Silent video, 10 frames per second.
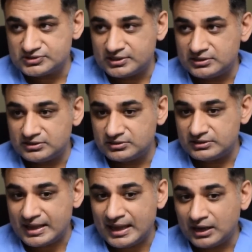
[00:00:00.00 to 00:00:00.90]
And
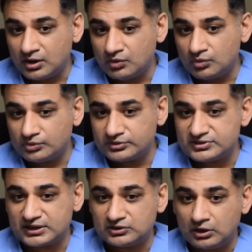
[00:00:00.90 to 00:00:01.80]
now
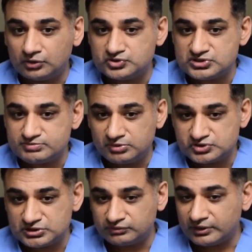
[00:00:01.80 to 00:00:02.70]
technology is
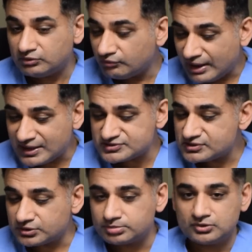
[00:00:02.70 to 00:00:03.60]
pushing for
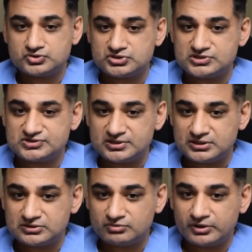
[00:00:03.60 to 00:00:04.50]
endovascular approaches,
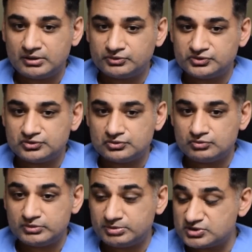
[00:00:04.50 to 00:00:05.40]
and
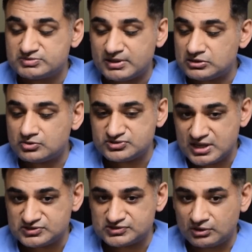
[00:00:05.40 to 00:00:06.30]
we participate in those
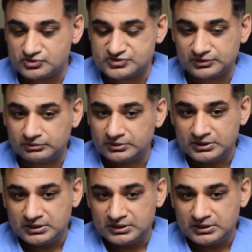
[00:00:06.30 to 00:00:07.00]
cases also